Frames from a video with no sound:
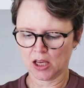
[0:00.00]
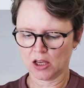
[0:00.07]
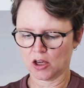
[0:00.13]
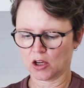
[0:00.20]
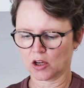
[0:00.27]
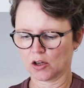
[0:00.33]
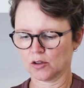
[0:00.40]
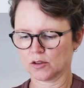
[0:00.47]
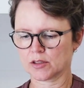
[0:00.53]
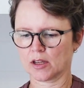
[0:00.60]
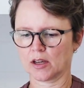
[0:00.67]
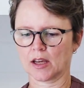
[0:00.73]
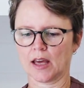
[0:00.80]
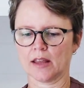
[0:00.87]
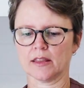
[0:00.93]
You can
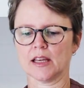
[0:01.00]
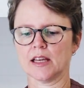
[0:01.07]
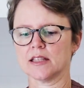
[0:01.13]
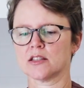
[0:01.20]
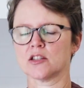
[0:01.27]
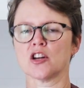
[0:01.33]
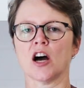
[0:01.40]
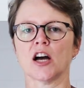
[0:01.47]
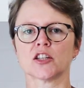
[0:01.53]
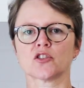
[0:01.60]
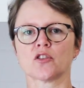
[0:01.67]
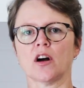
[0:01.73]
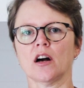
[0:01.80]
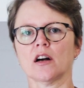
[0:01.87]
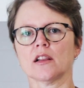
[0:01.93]
also get these
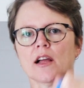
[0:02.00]
nitrile